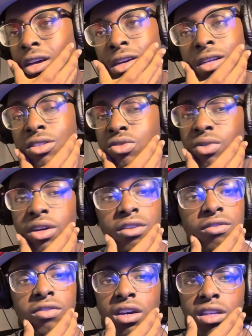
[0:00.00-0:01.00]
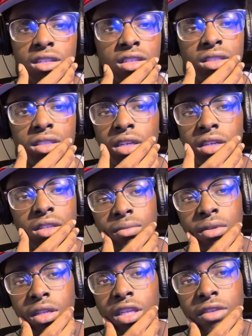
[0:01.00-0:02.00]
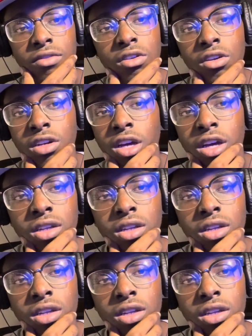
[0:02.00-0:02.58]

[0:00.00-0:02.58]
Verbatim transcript: It's rare to find these days, believe it or not.